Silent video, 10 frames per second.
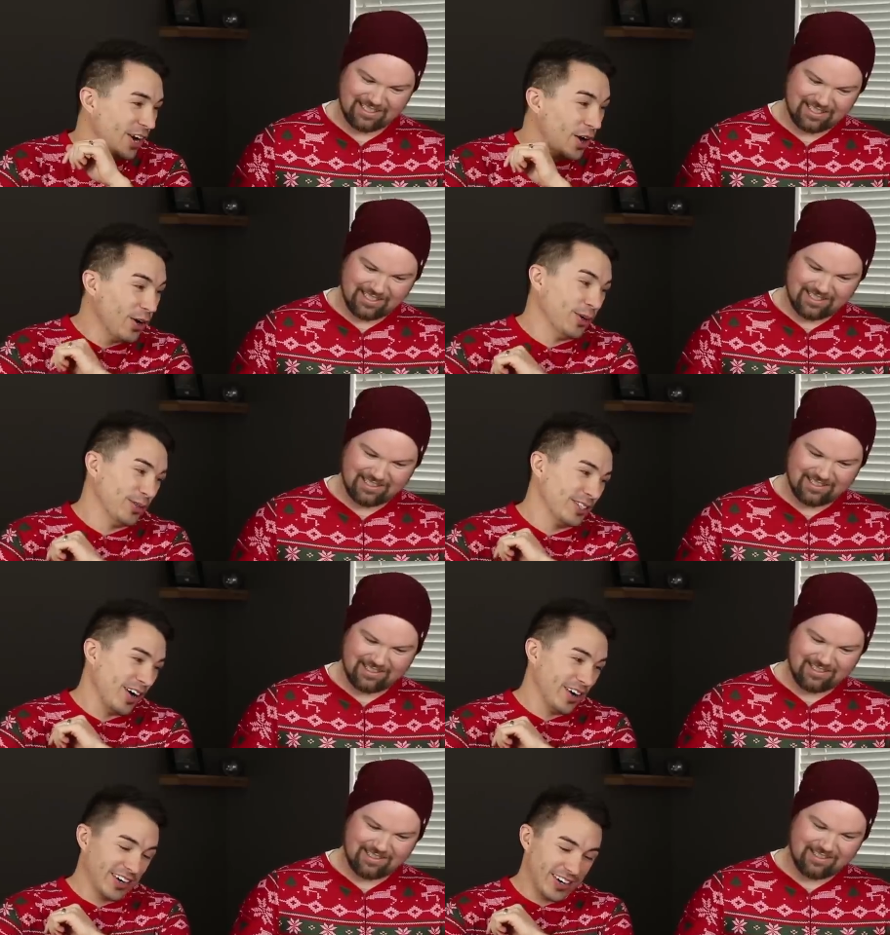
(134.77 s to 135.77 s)
Speaker 1: Those
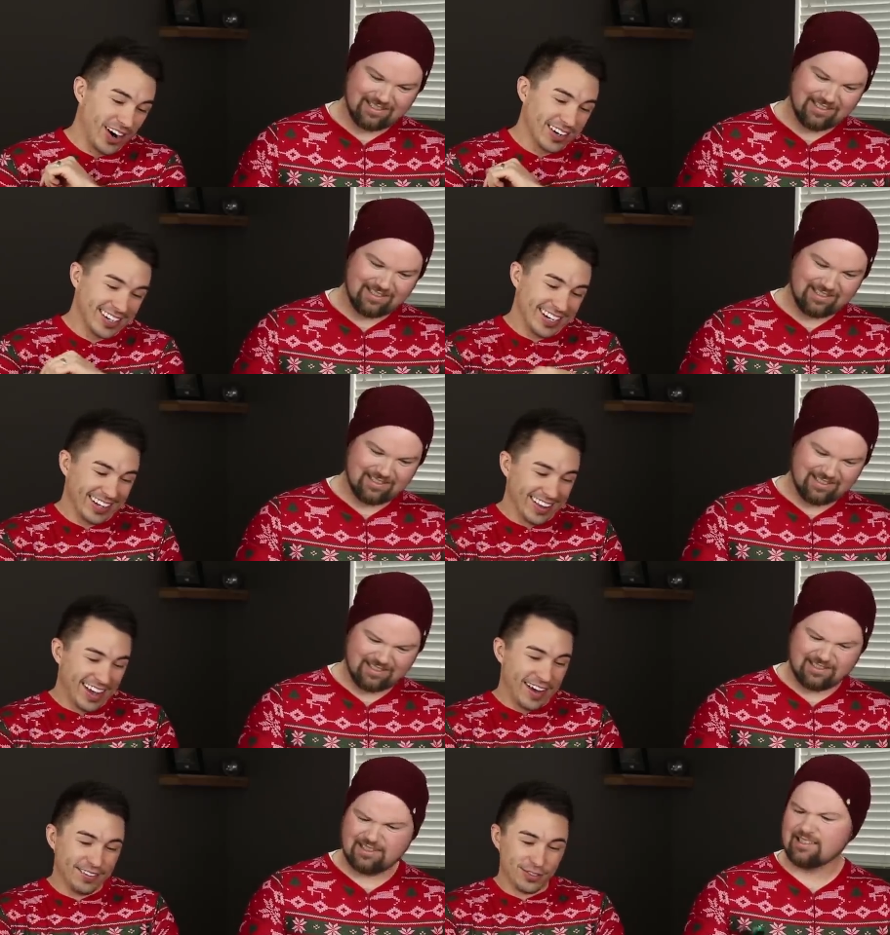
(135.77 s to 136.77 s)
are gardening
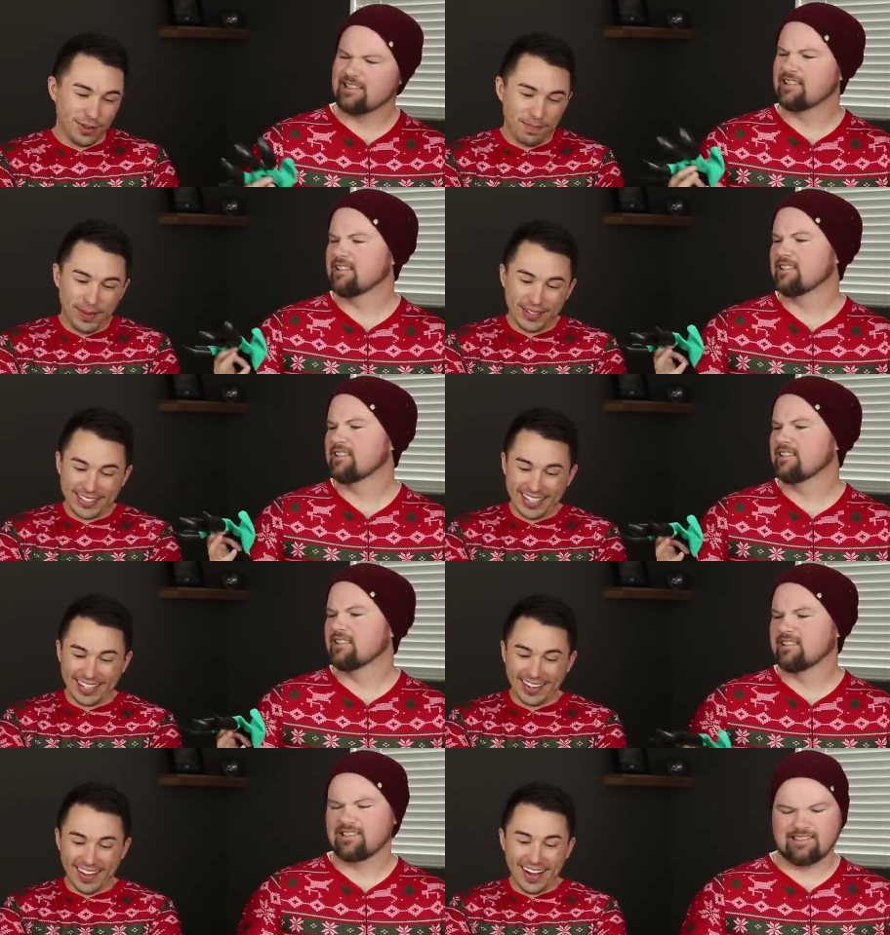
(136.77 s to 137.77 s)
gloves with
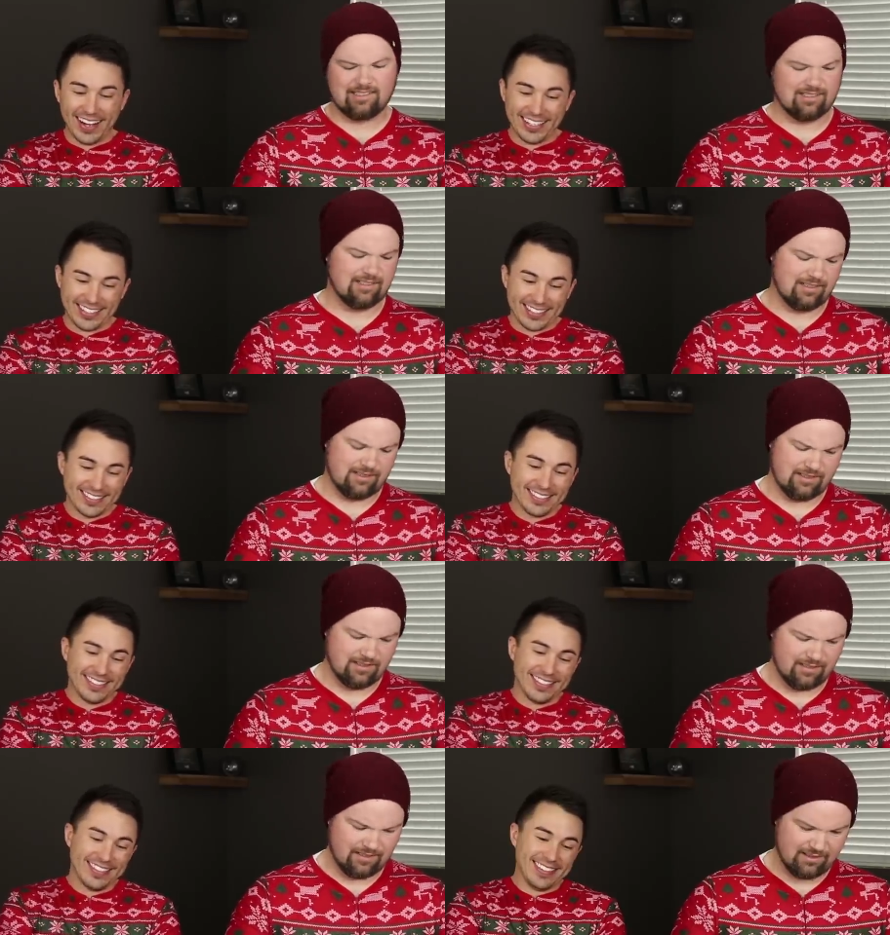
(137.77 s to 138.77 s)
built-in claws.
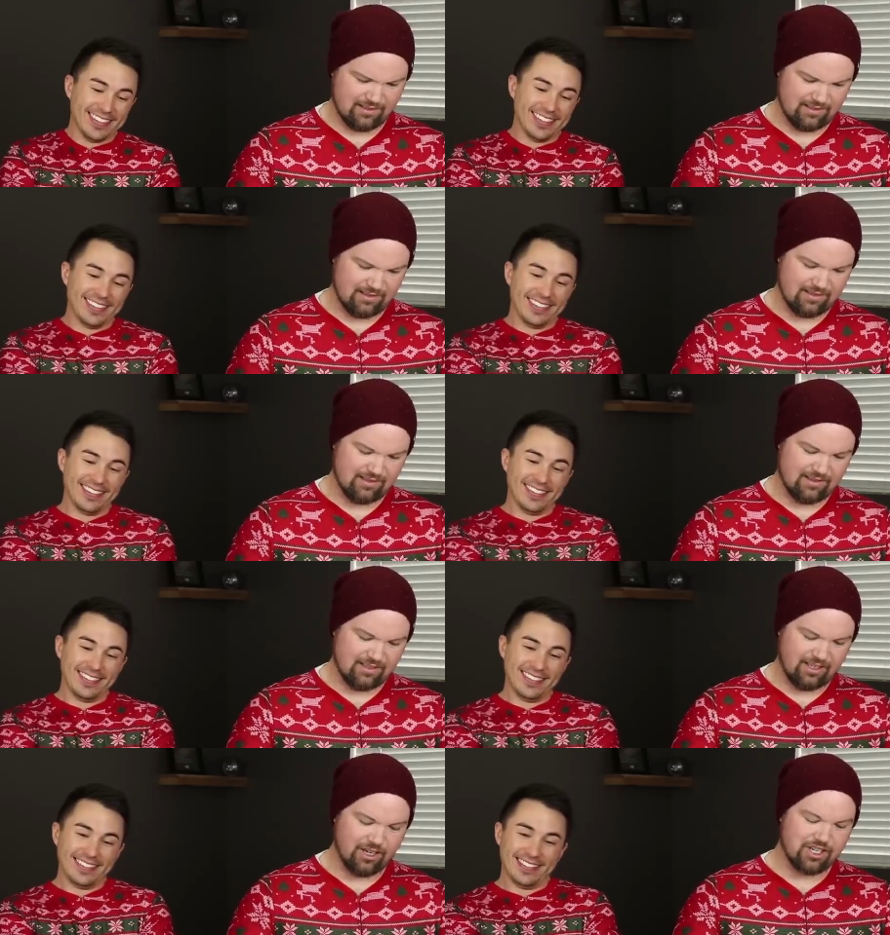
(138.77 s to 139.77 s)

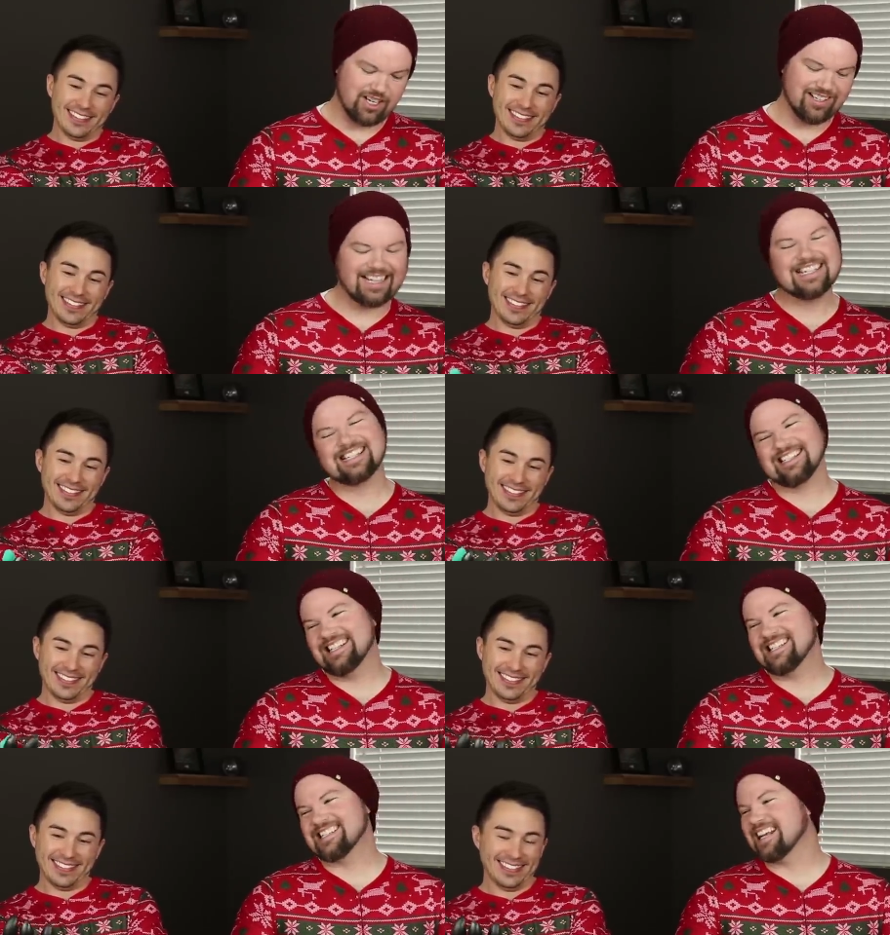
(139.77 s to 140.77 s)
Are you sure
Speaker 2: this,
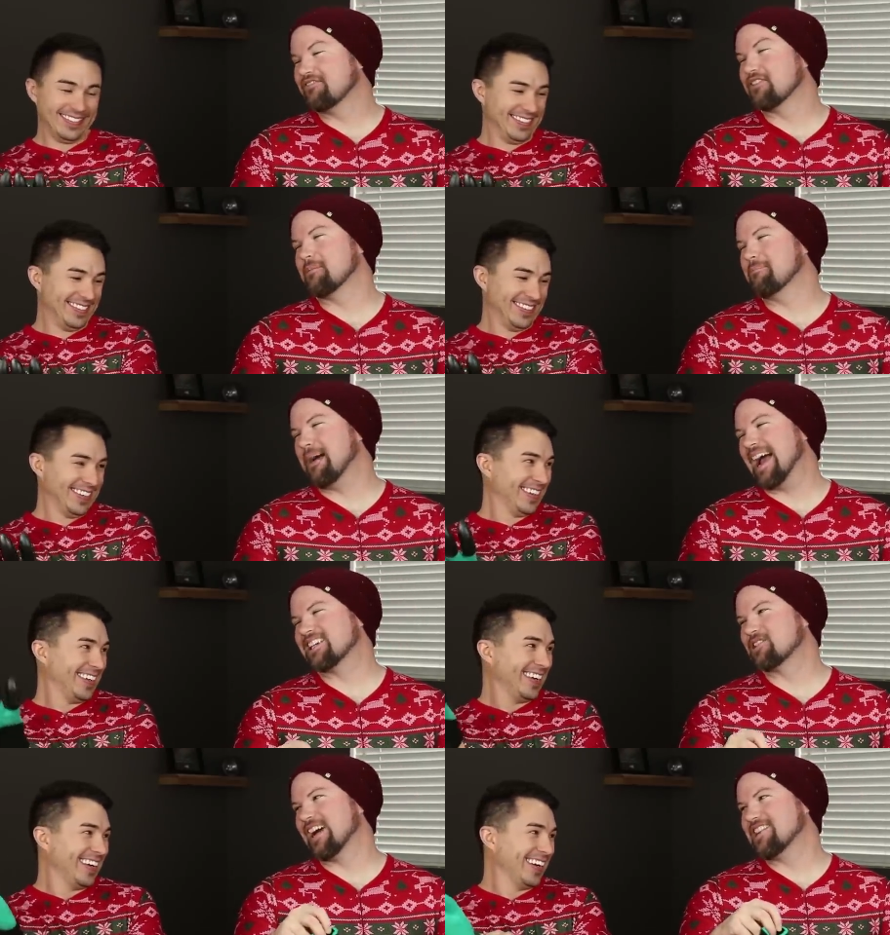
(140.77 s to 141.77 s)
this is named for the
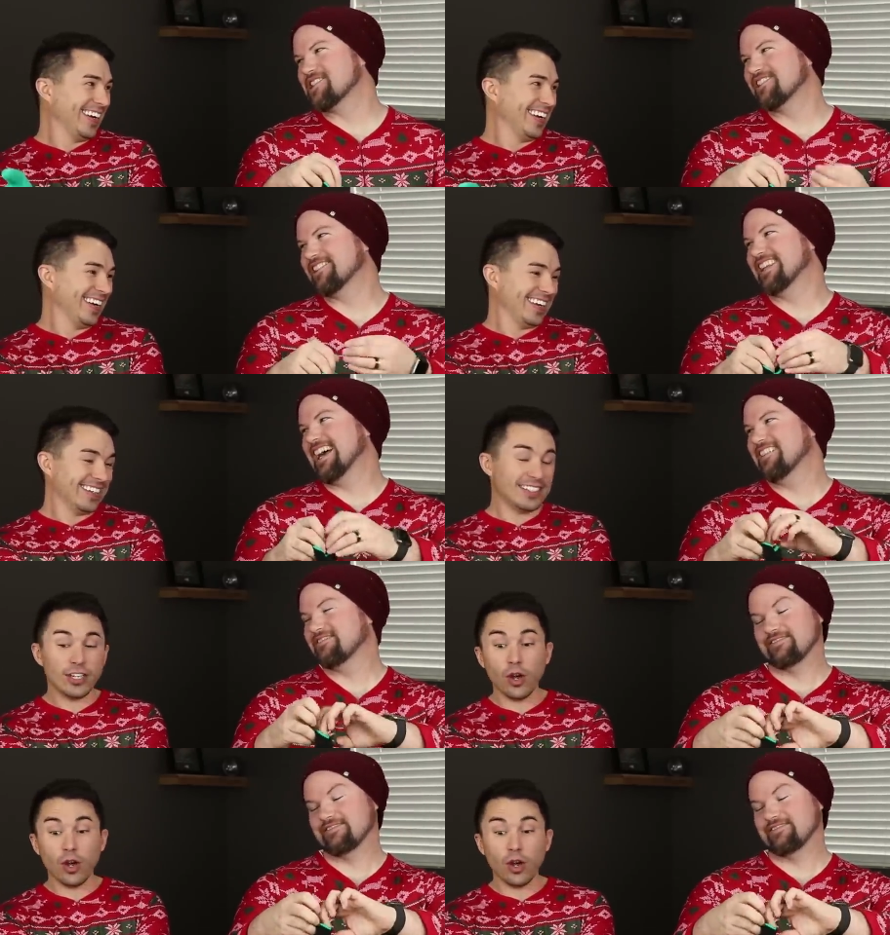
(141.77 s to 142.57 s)
back scratcher in your life?